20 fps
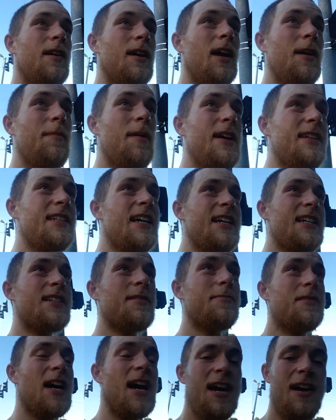it may take
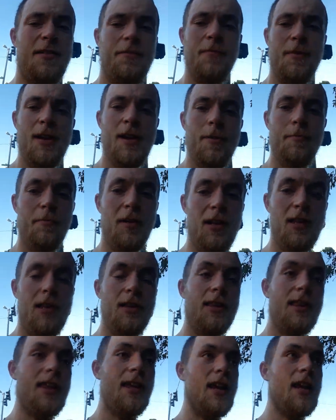some time, but
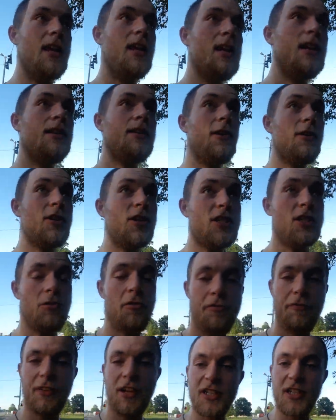they're just a
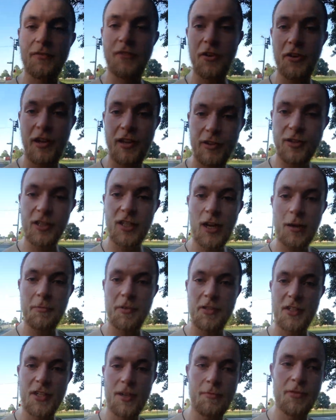reflection of your inner
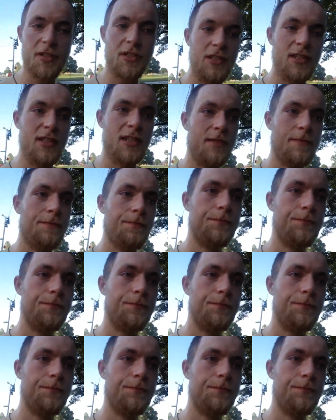dominant assumptions.